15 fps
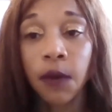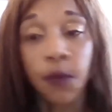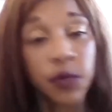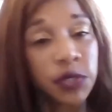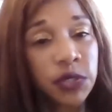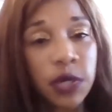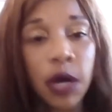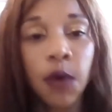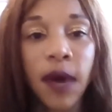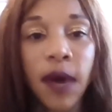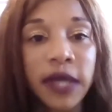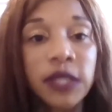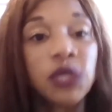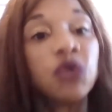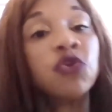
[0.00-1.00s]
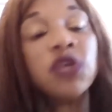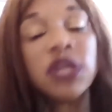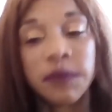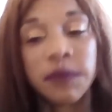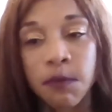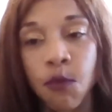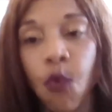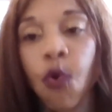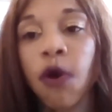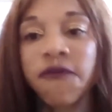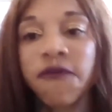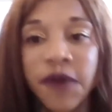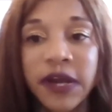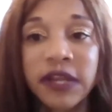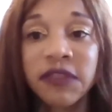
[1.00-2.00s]
Well, you know what? You need to be more
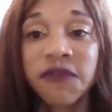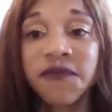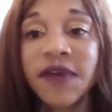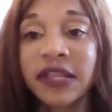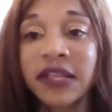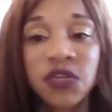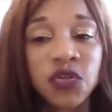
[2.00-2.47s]
afraid of the fact